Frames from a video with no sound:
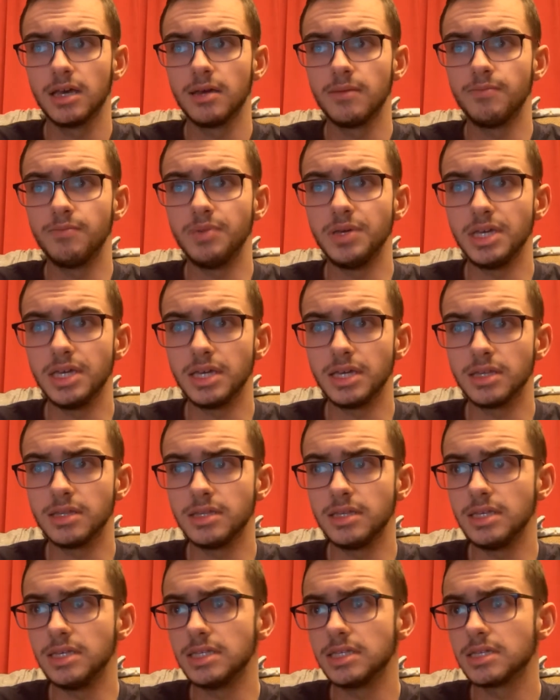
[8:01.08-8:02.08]
being
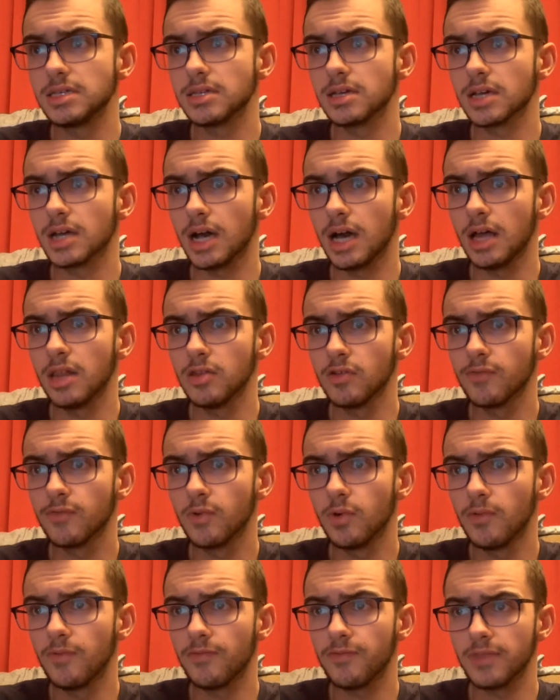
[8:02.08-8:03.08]
these
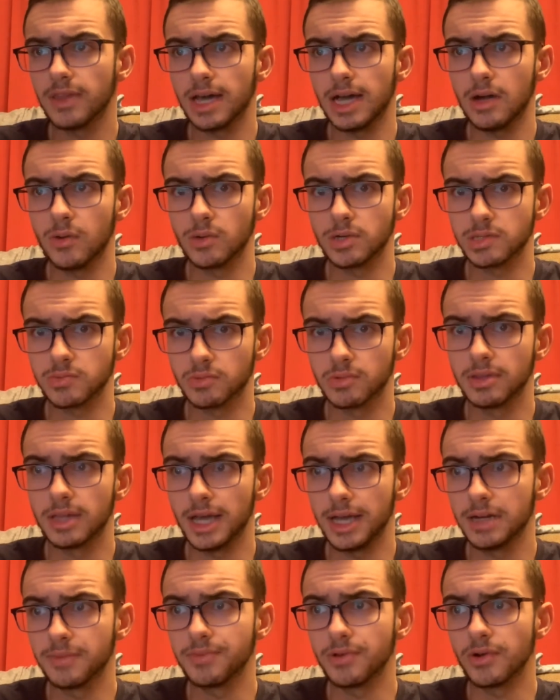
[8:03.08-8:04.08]
colorful flowers, will
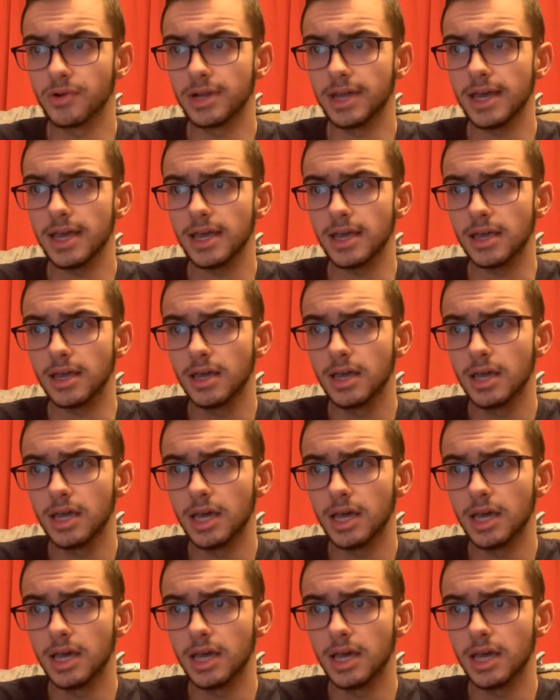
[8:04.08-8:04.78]
light up your day,